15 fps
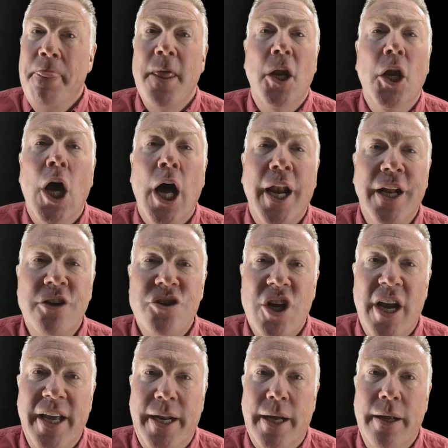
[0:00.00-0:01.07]
Not in
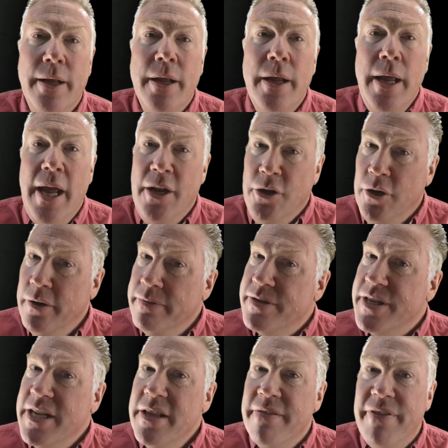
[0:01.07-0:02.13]
China. And you've
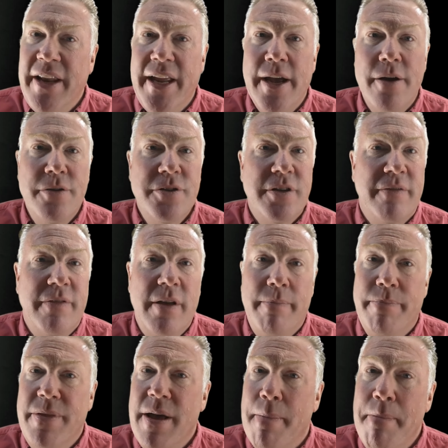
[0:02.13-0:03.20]
seen the videos of the,
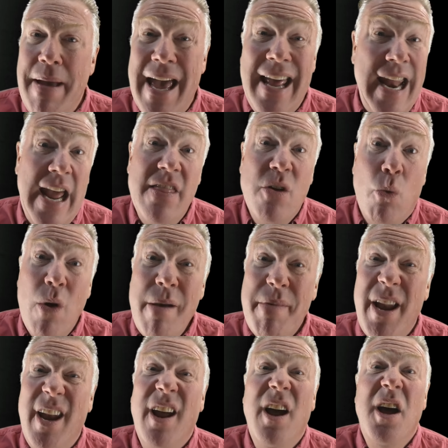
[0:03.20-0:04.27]
the men and the
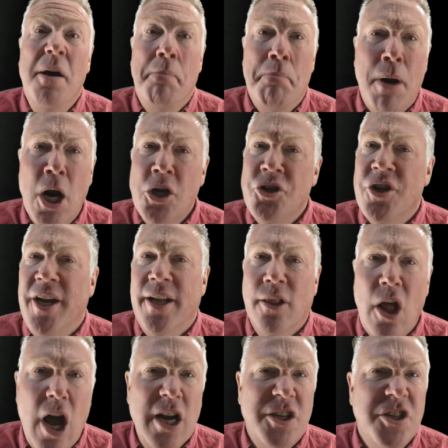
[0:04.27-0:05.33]
women marching
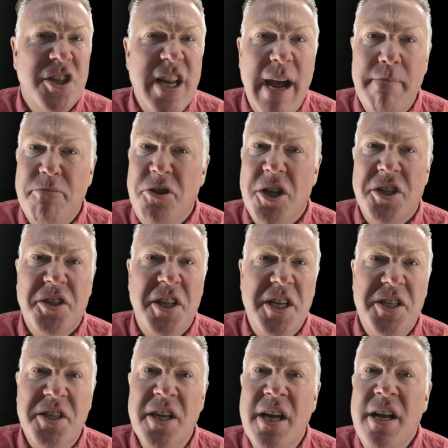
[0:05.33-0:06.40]
lockstep, just
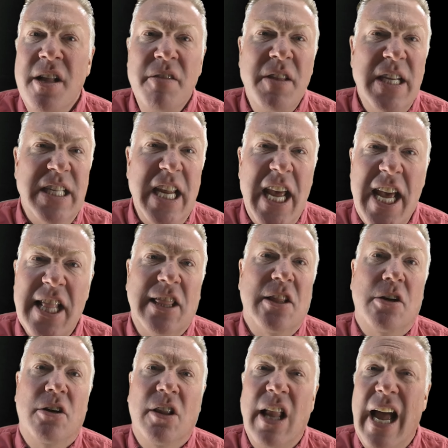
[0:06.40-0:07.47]
this, this
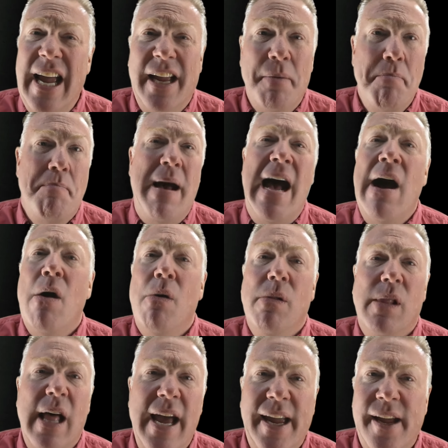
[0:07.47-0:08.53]
Hitler-like,
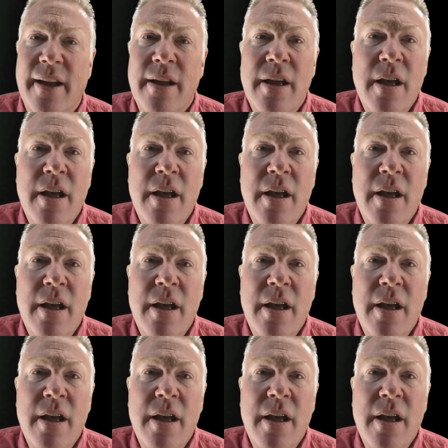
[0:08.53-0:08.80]
Mao-like,